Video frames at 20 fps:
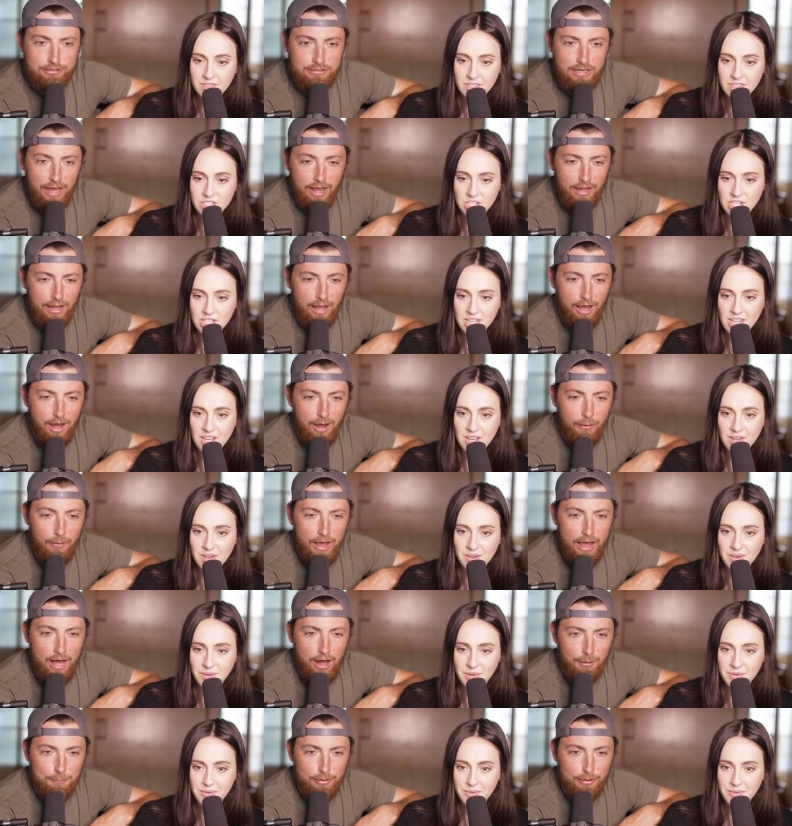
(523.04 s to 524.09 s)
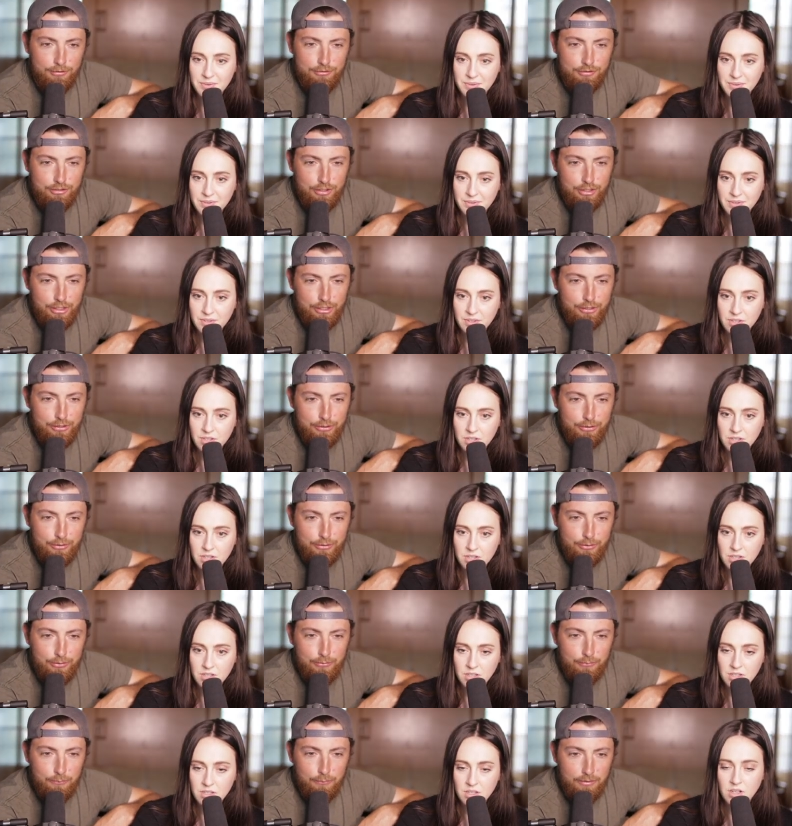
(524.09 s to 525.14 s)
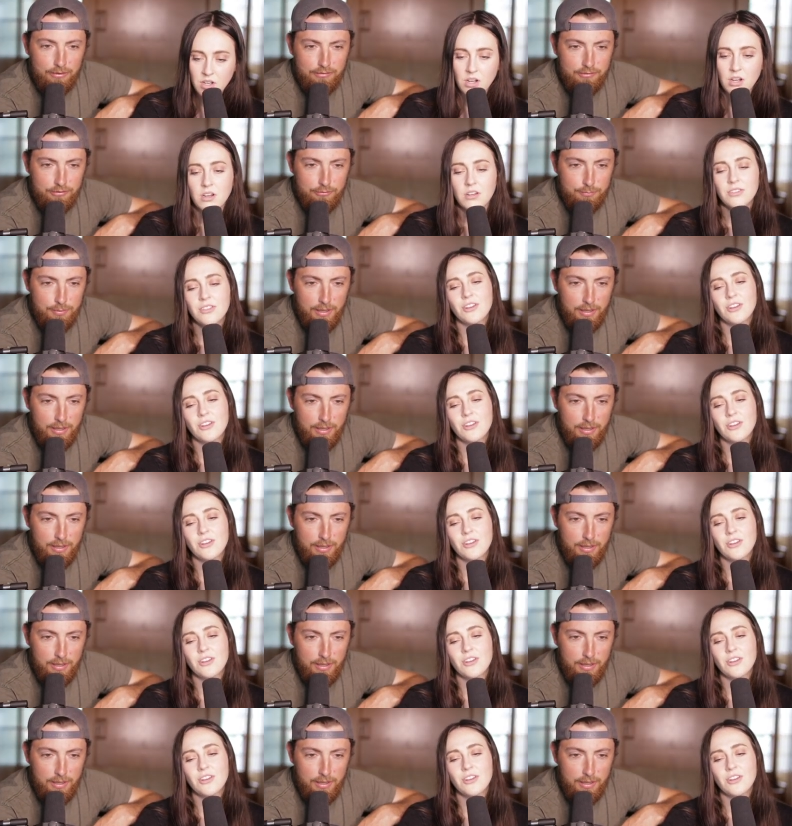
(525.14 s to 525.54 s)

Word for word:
Speaker 1: Jello, oh. Elmer's glue. What is this,